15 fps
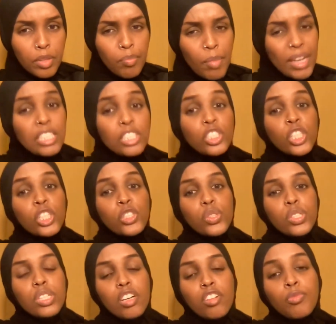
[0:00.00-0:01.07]
Many
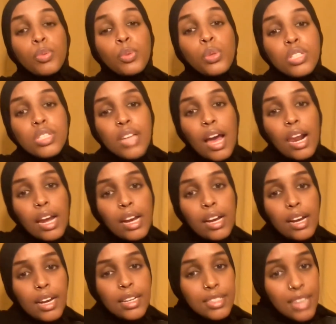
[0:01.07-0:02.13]
children of Bur Salah
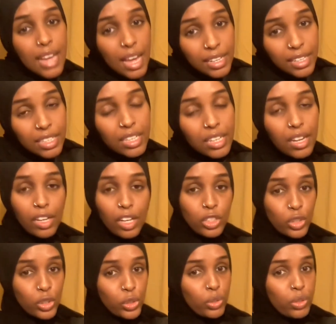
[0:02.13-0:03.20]
attend
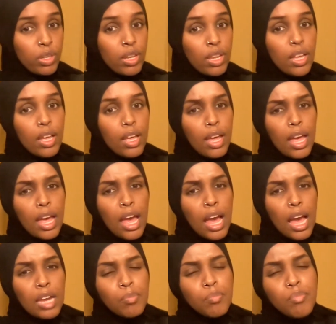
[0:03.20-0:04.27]
Rajo,
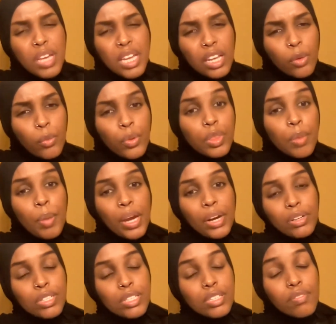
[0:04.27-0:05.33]
and meeting with the
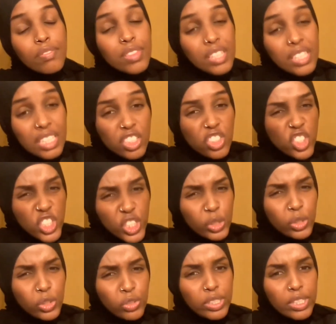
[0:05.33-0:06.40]
parents of these
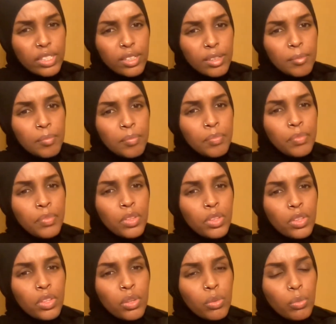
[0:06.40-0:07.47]
children
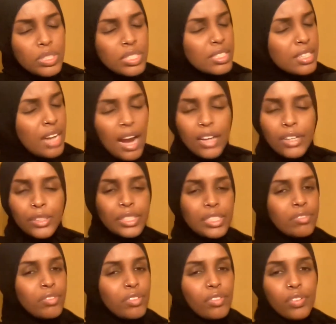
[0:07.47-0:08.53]
was
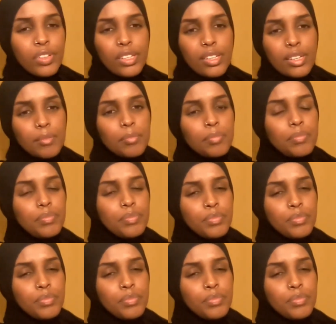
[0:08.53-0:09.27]
entirely fulfilling.